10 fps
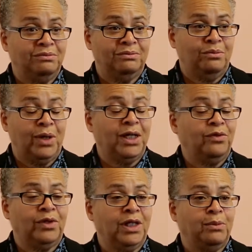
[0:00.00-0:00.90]
waiting
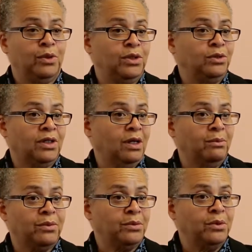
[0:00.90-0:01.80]
for the MOU to come
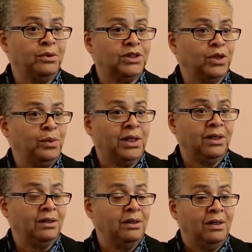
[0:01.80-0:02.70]
through so we
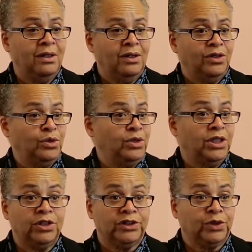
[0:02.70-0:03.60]
can do
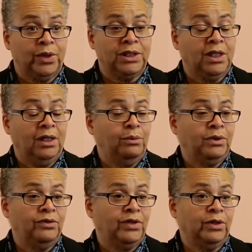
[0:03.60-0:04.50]
digital storytelling with
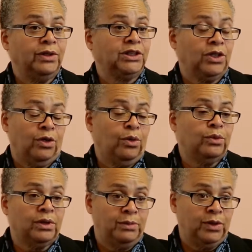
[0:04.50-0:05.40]
the veterans in our own
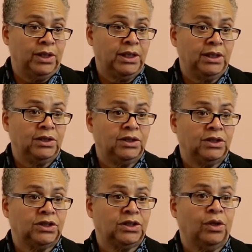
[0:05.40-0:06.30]
community.
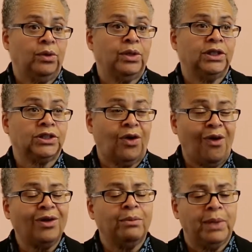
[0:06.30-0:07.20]
So it's
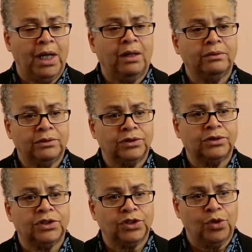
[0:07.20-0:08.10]
all about
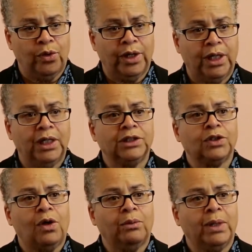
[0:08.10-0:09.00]
story, and it's
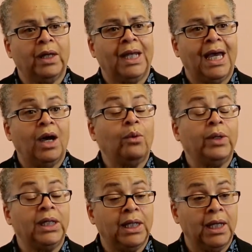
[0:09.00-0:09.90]
all about how
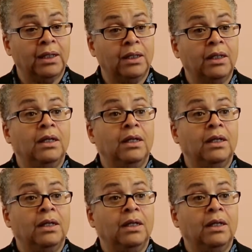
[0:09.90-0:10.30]
we can